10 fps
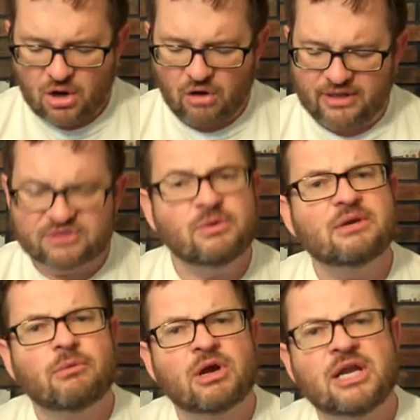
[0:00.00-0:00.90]
All right, so
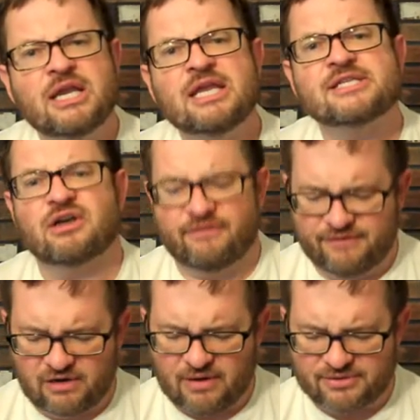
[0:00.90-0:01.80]
we're going to need to start to
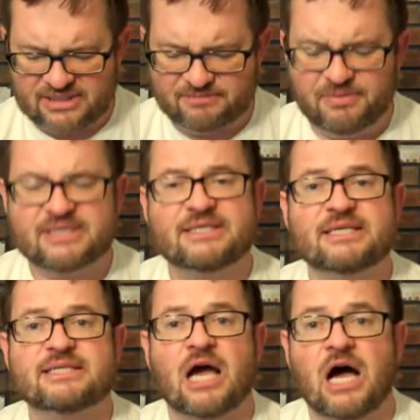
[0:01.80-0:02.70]
figure out this
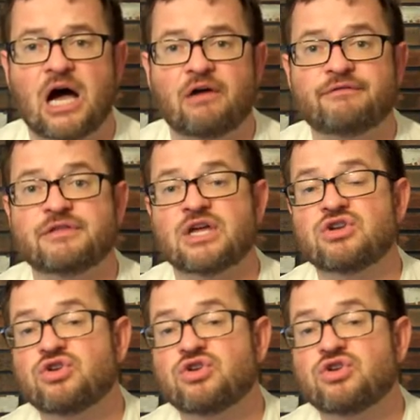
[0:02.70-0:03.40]
business of the